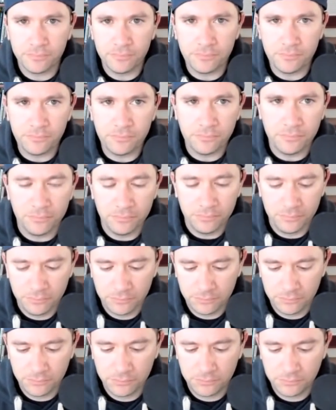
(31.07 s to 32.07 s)

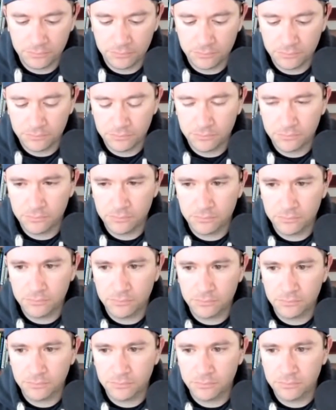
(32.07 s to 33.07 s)

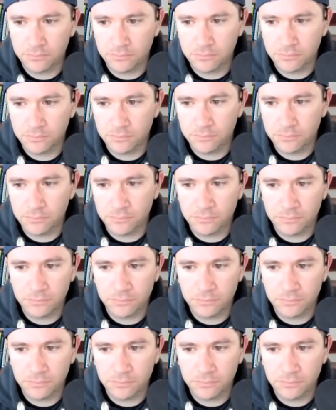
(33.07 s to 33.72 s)
(not speaking)